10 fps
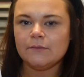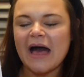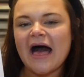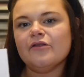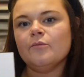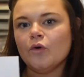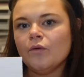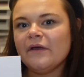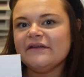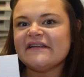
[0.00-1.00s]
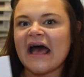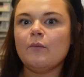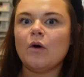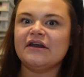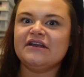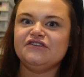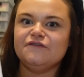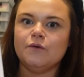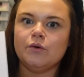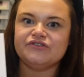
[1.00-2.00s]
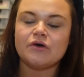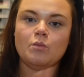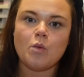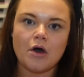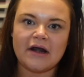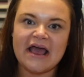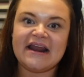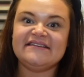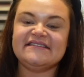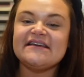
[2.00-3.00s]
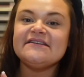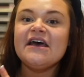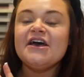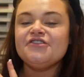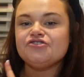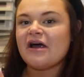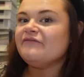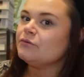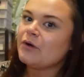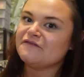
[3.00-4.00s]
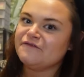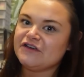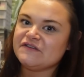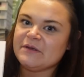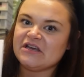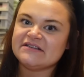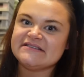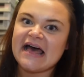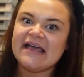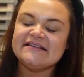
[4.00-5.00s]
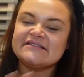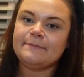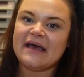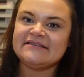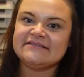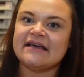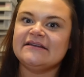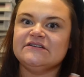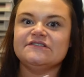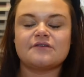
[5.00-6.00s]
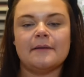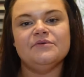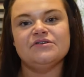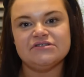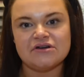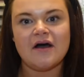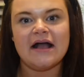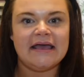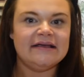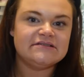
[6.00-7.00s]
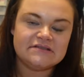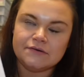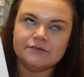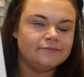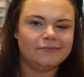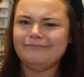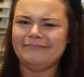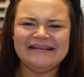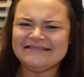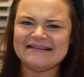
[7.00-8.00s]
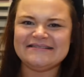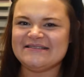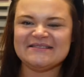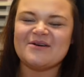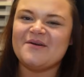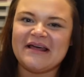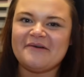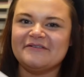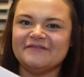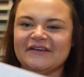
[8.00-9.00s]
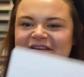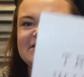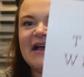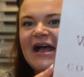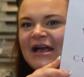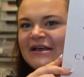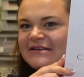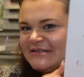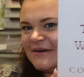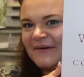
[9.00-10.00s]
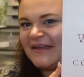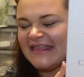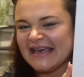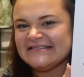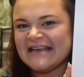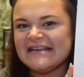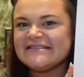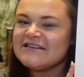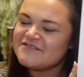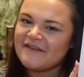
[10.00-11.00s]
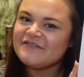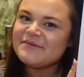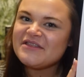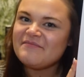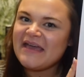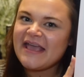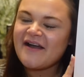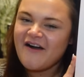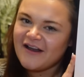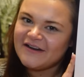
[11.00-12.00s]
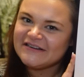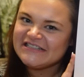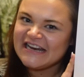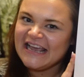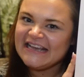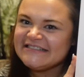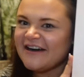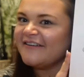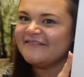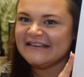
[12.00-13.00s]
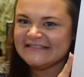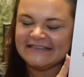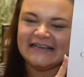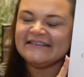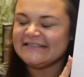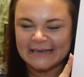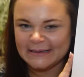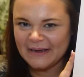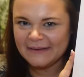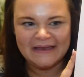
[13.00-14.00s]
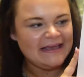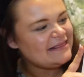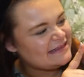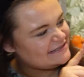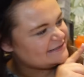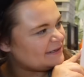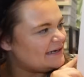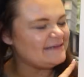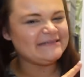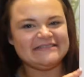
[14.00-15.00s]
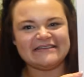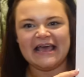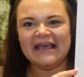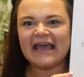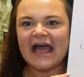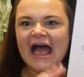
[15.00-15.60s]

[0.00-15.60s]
But at the moment, I wanted to focus on one. And I did the travel one first because that is the best-selling scrapbook starter kit. So it made sense to start with that one first. So this is the Travel With Me collage kit, obviously designed by me. This is what it looks like.